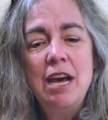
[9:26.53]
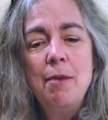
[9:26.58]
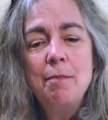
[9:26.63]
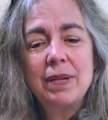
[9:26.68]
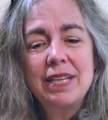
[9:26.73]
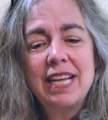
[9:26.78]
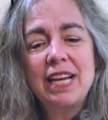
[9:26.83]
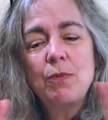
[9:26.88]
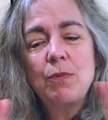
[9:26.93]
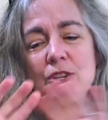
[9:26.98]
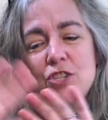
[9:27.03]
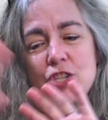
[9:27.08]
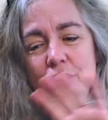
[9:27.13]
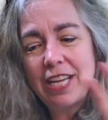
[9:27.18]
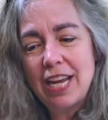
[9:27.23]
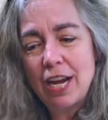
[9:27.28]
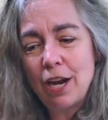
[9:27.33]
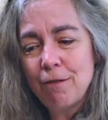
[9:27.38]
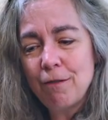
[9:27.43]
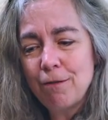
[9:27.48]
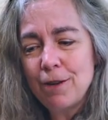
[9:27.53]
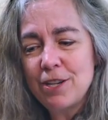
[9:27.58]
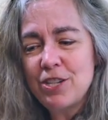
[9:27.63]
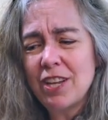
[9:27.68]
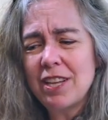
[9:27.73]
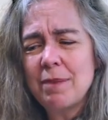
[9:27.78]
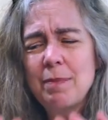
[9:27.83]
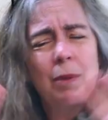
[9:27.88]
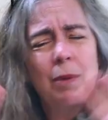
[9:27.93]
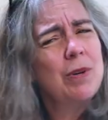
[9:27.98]
But like we should care for each
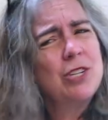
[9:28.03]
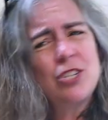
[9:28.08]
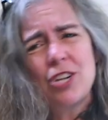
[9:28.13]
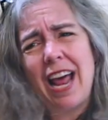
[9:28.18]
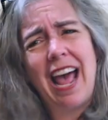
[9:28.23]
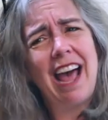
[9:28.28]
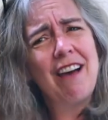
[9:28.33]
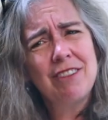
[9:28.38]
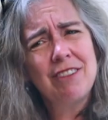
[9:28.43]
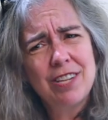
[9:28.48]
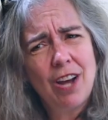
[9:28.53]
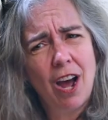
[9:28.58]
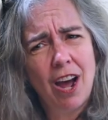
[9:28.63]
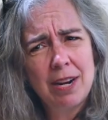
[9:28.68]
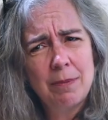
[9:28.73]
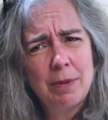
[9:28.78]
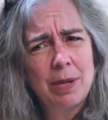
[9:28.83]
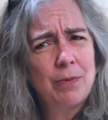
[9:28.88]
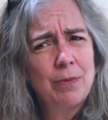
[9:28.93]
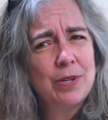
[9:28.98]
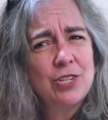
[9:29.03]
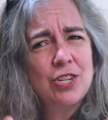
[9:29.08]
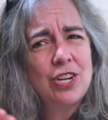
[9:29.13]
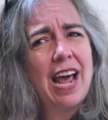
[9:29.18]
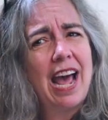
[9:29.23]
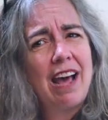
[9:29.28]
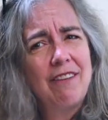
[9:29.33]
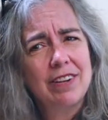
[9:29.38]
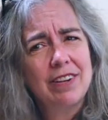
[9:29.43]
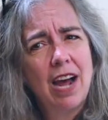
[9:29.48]
other, but we should have autonomy. We should
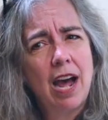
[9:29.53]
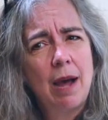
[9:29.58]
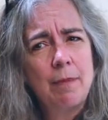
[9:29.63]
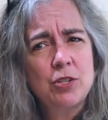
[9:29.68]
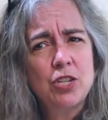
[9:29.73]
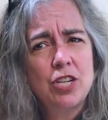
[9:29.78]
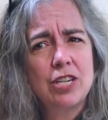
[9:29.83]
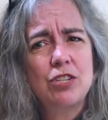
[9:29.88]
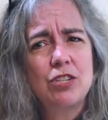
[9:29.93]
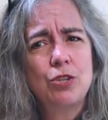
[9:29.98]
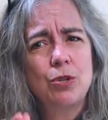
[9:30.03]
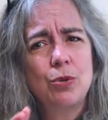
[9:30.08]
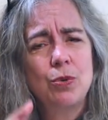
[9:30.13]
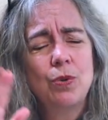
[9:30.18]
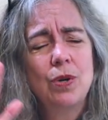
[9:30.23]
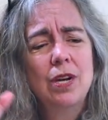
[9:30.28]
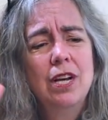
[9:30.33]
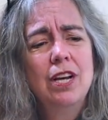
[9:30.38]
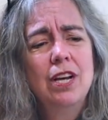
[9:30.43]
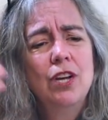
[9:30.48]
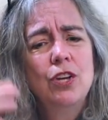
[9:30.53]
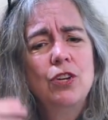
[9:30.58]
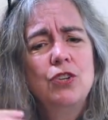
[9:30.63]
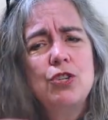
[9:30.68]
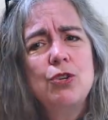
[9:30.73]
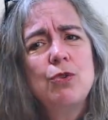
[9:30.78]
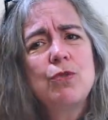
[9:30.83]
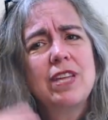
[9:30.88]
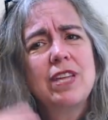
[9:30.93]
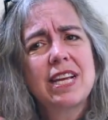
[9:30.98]
have an option to
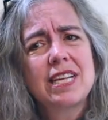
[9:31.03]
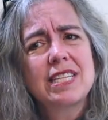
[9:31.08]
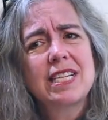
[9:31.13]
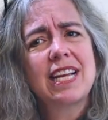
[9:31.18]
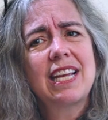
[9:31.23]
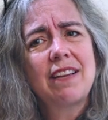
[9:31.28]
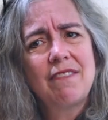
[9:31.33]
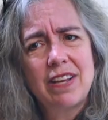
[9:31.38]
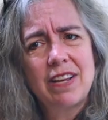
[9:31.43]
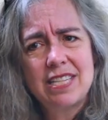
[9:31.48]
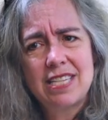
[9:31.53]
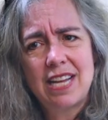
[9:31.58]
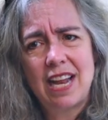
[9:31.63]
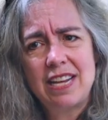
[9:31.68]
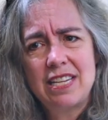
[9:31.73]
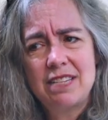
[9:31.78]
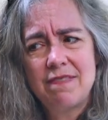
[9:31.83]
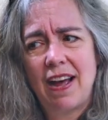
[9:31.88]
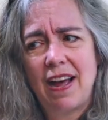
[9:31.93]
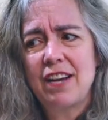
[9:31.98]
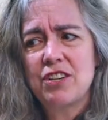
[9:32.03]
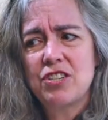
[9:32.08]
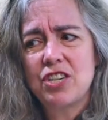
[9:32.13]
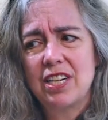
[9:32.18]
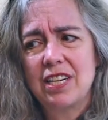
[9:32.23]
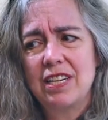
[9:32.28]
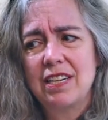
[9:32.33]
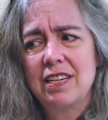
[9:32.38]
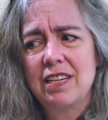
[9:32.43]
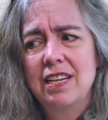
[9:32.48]
do things that give us
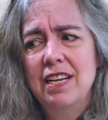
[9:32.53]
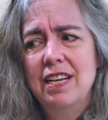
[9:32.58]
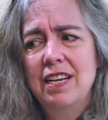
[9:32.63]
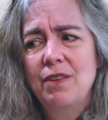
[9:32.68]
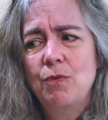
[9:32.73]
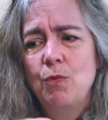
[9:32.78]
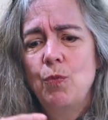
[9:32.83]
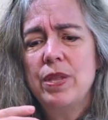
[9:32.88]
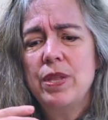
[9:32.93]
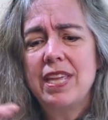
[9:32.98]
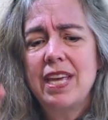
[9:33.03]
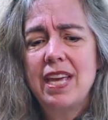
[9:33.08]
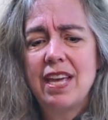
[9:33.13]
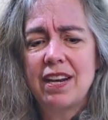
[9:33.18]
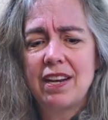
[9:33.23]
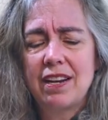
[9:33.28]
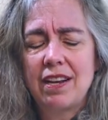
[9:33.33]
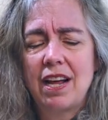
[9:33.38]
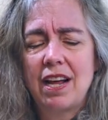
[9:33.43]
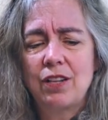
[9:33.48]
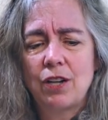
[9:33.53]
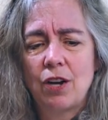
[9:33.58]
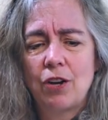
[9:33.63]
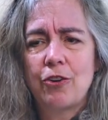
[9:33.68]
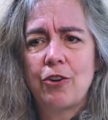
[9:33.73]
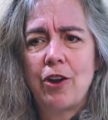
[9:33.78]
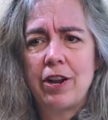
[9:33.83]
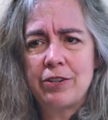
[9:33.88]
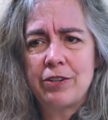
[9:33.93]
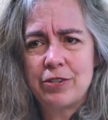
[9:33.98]
satisfaction within a
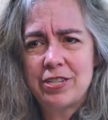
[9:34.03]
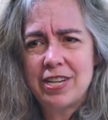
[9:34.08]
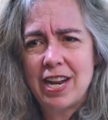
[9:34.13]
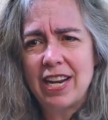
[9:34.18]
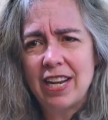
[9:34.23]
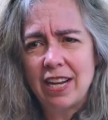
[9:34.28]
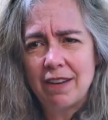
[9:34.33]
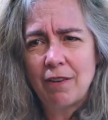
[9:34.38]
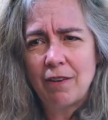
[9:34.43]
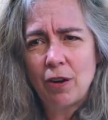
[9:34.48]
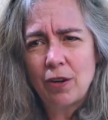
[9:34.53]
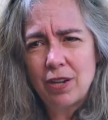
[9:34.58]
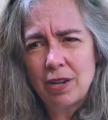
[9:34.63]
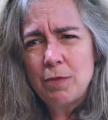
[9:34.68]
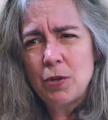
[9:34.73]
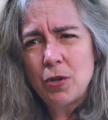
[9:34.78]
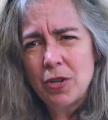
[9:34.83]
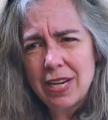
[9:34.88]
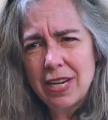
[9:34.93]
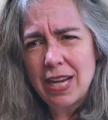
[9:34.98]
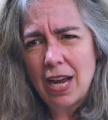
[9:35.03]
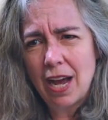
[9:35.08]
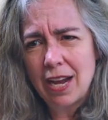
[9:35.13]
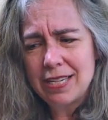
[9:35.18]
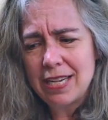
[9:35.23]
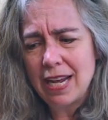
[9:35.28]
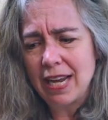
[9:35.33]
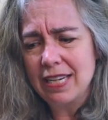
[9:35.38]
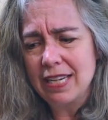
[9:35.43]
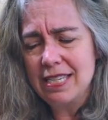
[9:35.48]
larger understanding of our community
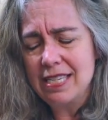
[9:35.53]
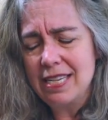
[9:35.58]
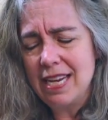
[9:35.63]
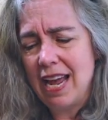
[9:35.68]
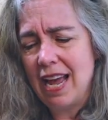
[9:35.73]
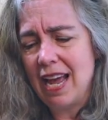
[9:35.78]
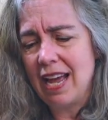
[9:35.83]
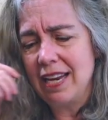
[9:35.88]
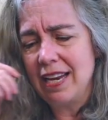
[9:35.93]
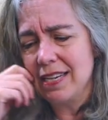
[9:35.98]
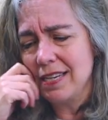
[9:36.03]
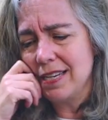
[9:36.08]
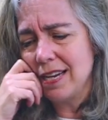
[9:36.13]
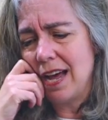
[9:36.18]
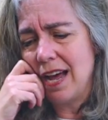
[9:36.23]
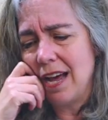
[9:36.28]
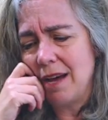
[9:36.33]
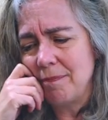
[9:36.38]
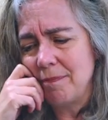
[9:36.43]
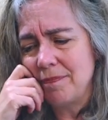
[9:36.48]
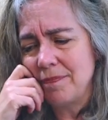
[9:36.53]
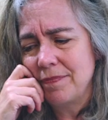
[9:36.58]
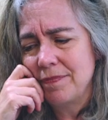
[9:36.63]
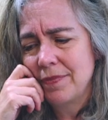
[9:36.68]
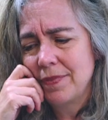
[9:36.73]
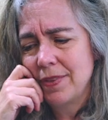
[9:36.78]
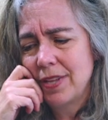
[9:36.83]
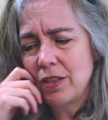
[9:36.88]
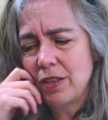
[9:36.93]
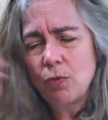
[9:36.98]
context. And um,
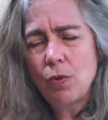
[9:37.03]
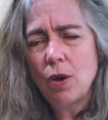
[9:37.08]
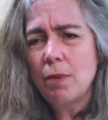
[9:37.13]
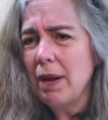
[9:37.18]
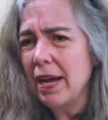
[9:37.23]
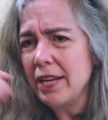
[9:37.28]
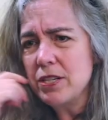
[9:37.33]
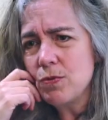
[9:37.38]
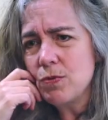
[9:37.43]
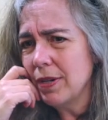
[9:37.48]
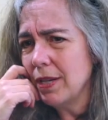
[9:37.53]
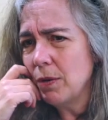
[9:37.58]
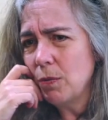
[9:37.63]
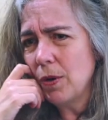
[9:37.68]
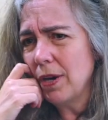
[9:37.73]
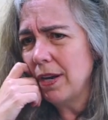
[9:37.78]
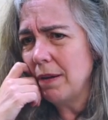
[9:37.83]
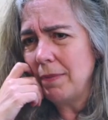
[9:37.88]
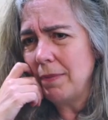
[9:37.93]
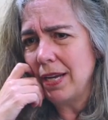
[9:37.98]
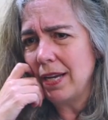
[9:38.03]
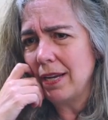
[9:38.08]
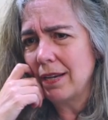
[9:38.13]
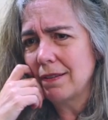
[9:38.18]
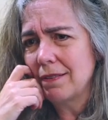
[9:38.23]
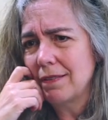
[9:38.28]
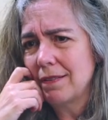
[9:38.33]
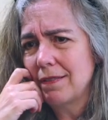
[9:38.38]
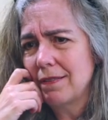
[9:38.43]
the robots really worry me.